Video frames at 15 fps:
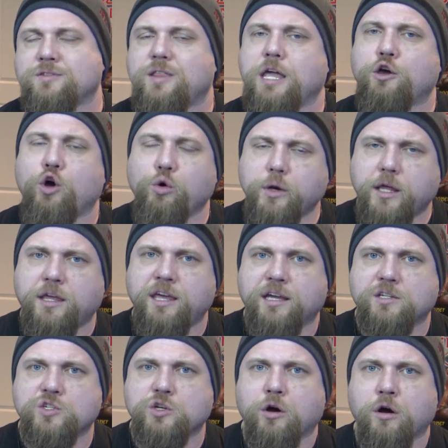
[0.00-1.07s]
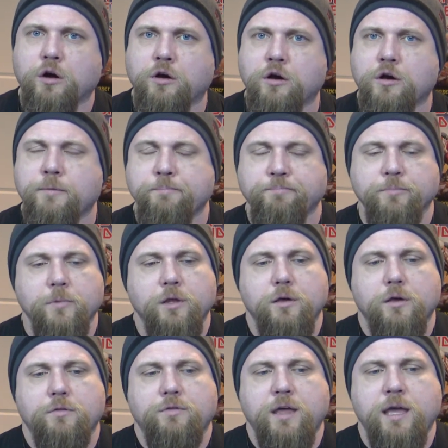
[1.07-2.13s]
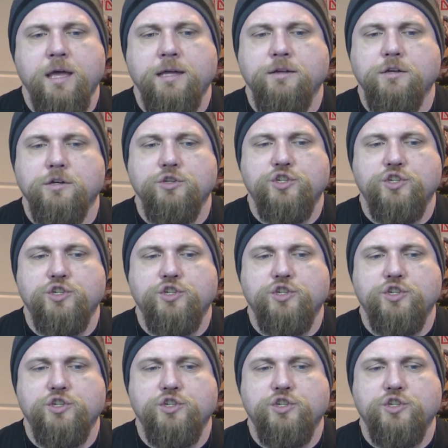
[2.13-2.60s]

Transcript: They go to Kickstarter, they